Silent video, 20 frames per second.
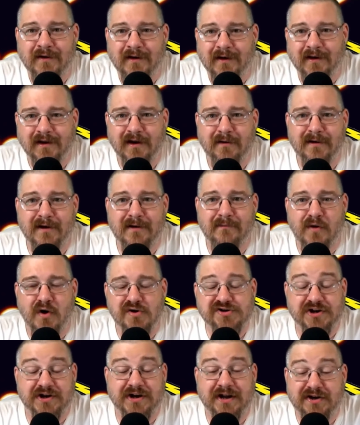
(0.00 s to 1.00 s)
a little bit of
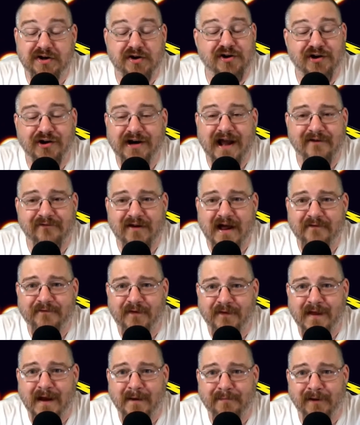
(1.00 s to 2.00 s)
motion, and you could have life
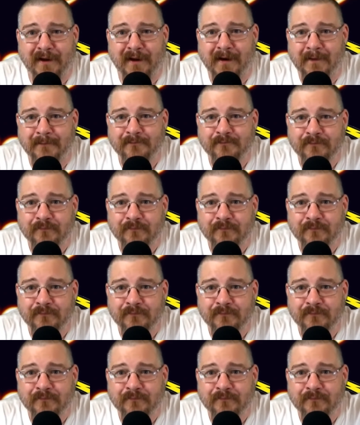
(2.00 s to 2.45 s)
on that planet.